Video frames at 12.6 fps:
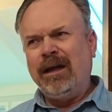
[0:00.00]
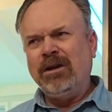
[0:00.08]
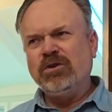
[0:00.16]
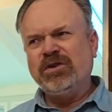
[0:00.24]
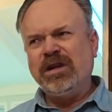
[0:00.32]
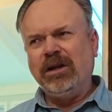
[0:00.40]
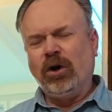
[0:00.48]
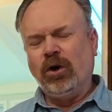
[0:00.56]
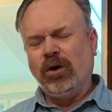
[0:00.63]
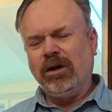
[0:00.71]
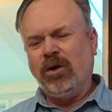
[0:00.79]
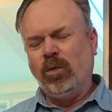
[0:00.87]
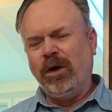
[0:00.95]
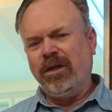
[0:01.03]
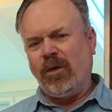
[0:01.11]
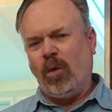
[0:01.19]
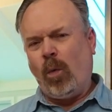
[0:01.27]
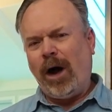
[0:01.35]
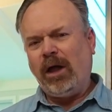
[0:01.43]
interesting hook
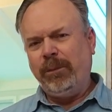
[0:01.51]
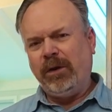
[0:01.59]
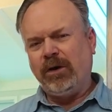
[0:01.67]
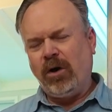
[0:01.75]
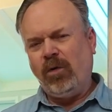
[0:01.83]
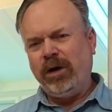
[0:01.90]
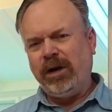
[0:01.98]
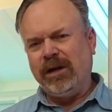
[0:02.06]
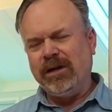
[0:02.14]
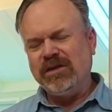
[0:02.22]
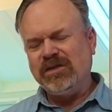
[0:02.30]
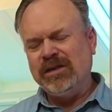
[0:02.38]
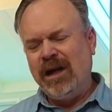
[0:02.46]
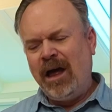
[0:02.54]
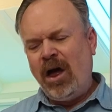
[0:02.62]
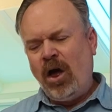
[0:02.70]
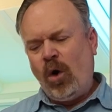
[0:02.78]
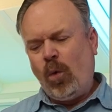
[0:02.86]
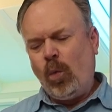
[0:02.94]
with Wild Bill Cody is
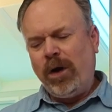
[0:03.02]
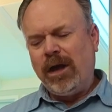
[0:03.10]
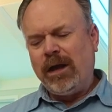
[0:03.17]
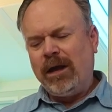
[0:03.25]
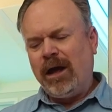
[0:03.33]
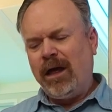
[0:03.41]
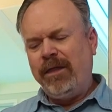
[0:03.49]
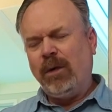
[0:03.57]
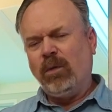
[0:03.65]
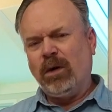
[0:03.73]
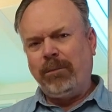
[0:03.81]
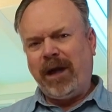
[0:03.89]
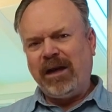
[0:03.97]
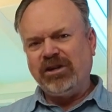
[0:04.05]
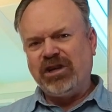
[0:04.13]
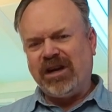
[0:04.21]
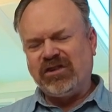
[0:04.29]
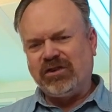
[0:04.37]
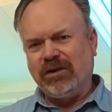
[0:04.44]
when they were in
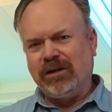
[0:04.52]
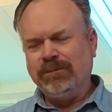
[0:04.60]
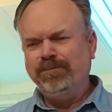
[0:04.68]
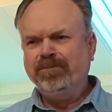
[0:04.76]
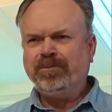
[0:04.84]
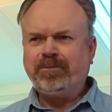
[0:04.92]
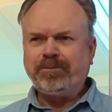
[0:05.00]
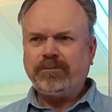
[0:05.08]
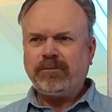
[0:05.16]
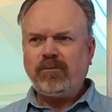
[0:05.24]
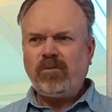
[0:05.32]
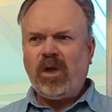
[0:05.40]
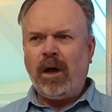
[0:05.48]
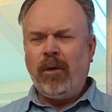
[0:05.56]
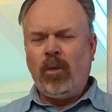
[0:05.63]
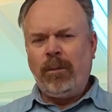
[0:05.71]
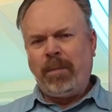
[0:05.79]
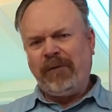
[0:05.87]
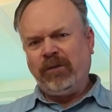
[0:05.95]
Manchester,
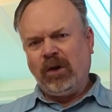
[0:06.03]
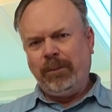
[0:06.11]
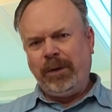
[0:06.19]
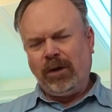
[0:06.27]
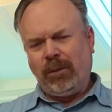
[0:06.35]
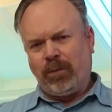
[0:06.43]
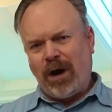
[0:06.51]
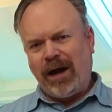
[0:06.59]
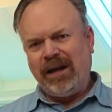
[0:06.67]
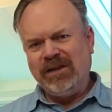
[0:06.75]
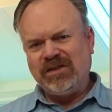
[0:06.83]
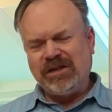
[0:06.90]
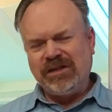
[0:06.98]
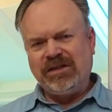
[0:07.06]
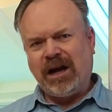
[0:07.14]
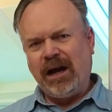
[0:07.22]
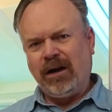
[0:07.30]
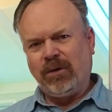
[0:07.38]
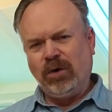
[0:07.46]
Buffalo Bill brought his
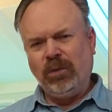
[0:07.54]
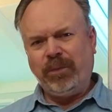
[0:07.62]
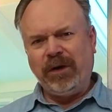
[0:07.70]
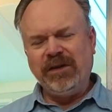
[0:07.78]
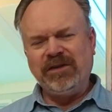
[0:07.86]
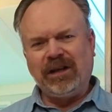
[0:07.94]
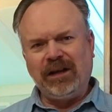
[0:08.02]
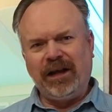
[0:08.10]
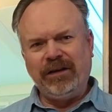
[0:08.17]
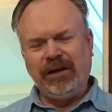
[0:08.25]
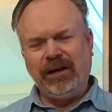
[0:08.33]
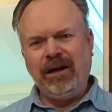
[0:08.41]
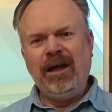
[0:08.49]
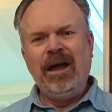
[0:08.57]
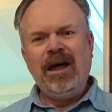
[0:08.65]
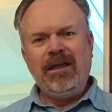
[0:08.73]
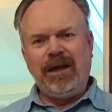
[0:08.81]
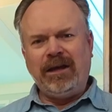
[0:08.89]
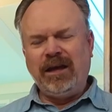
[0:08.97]
entire group into
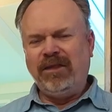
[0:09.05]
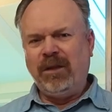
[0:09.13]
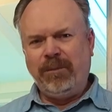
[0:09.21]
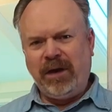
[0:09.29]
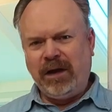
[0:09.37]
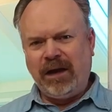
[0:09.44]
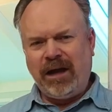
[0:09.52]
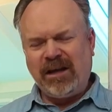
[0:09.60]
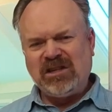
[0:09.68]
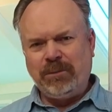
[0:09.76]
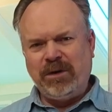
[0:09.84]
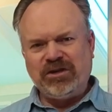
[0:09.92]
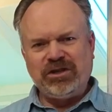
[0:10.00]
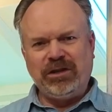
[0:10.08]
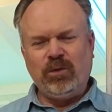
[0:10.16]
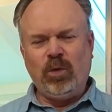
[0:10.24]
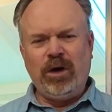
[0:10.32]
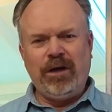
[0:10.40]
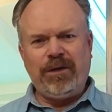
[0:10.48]
London. They did the big
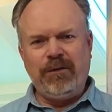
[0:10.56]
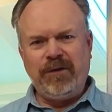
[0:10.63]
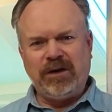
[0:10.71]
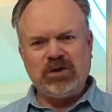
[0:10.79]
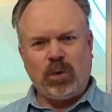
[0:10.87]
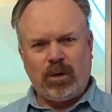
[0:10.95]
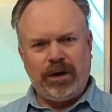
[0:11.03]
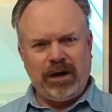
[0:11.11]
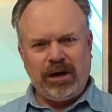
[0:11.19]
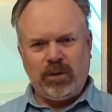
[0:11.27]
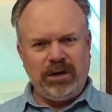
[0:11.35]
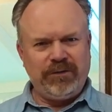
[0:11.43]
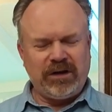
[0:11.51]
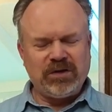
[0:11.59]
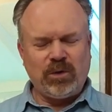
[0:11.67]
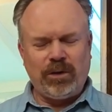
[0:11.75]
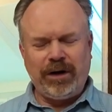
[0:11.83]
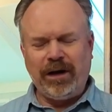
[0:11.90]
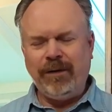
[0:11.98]
exhibition with Victoria, Queen
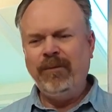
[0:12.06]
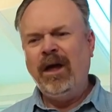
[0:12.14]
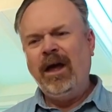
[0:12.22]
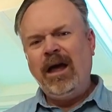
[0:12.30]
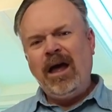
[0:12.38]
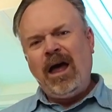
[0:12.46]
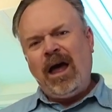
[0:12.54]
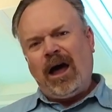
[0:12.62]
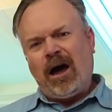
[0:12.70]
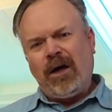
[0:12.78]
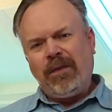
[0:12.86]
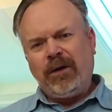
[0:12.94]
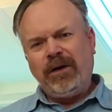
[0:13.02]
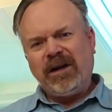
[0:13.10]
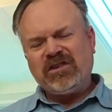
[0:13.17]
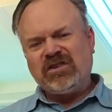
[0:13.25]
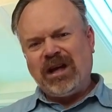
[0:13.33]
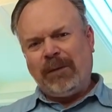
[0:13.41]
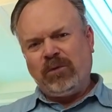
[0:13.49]
Victoria. On their next
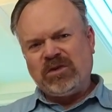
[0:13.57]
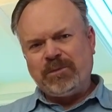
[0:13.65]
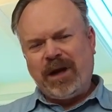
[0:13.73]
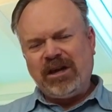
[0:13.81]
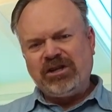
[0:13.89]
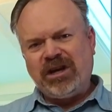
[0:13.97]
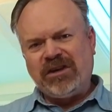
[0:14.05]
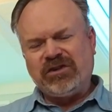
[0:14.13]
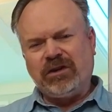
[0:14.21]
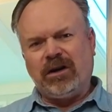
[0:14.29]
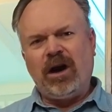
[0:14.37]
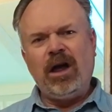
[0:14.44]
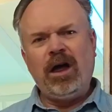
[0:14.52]
stop was Manchester.